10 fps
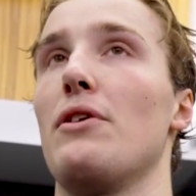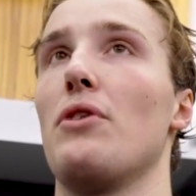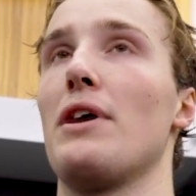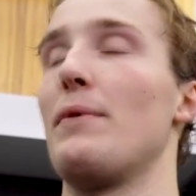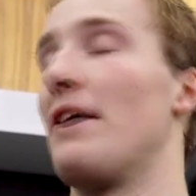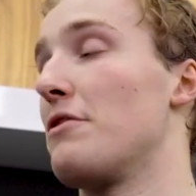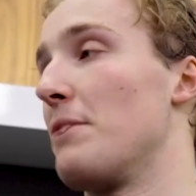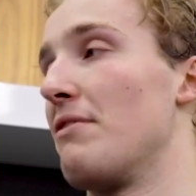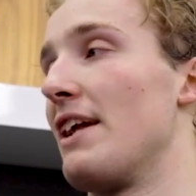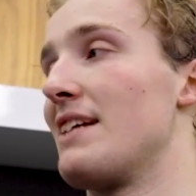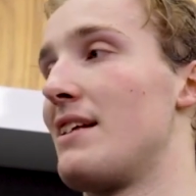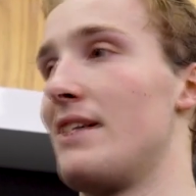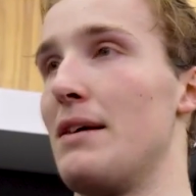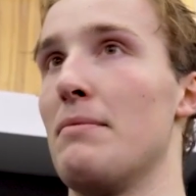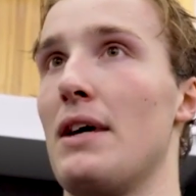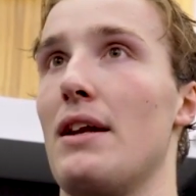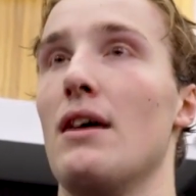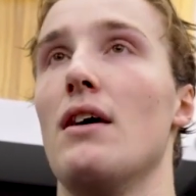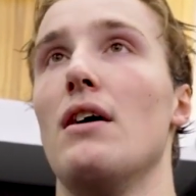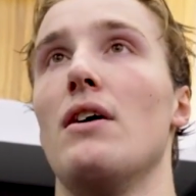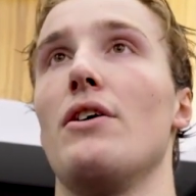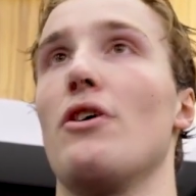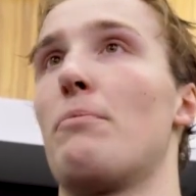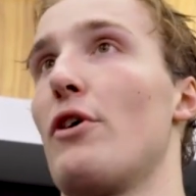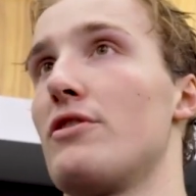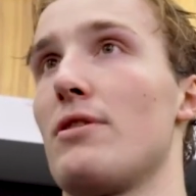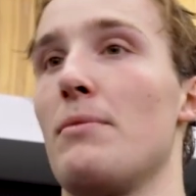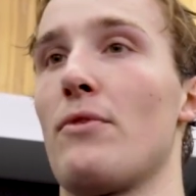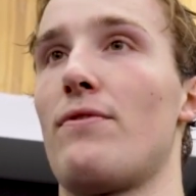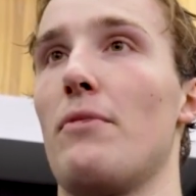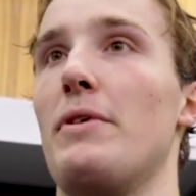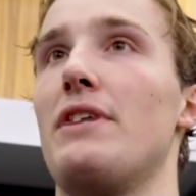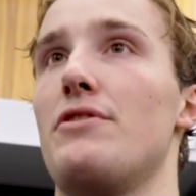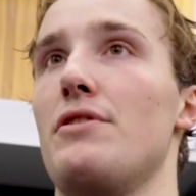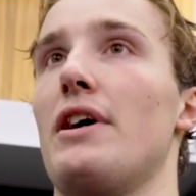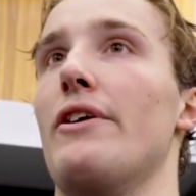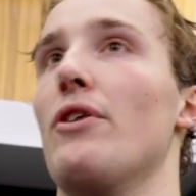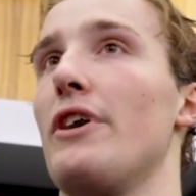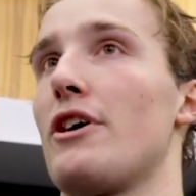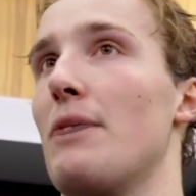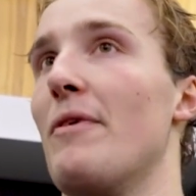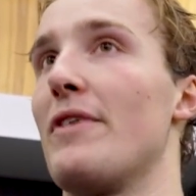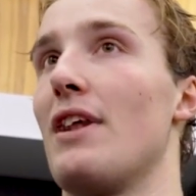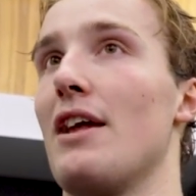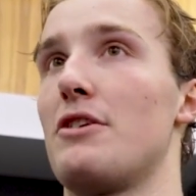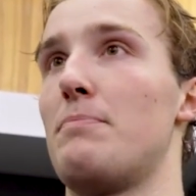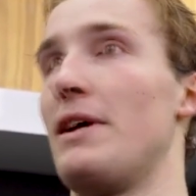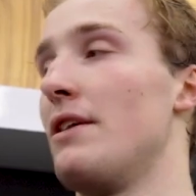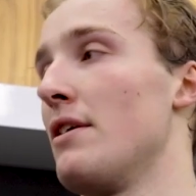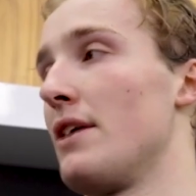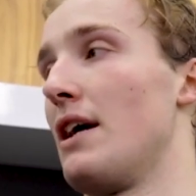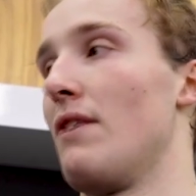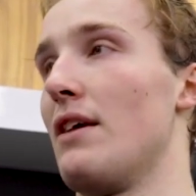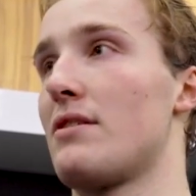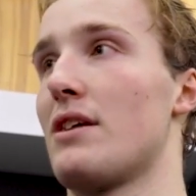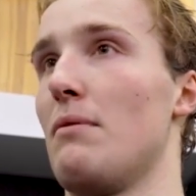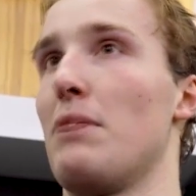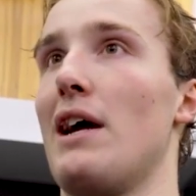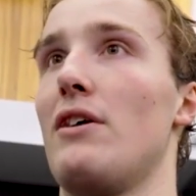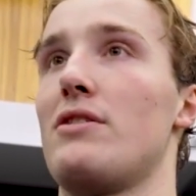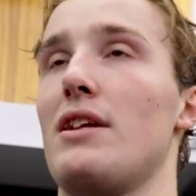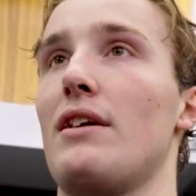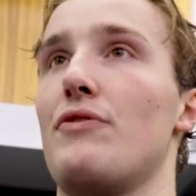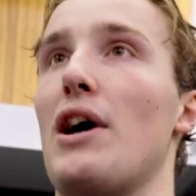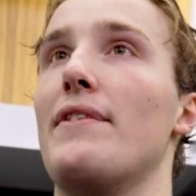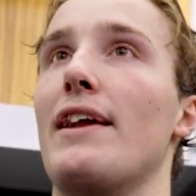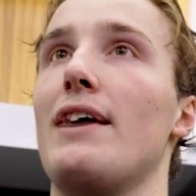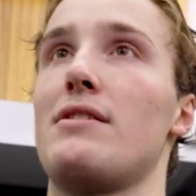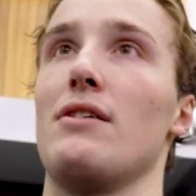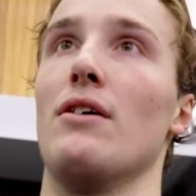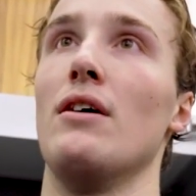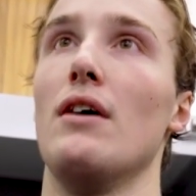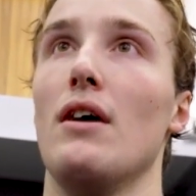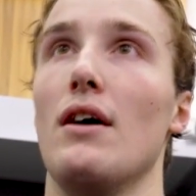know that we have to be ready as a team. And, you know, personally, for me too, I know they come in with a lot of speed. They have a lot of skilled players, and they drive the net. So,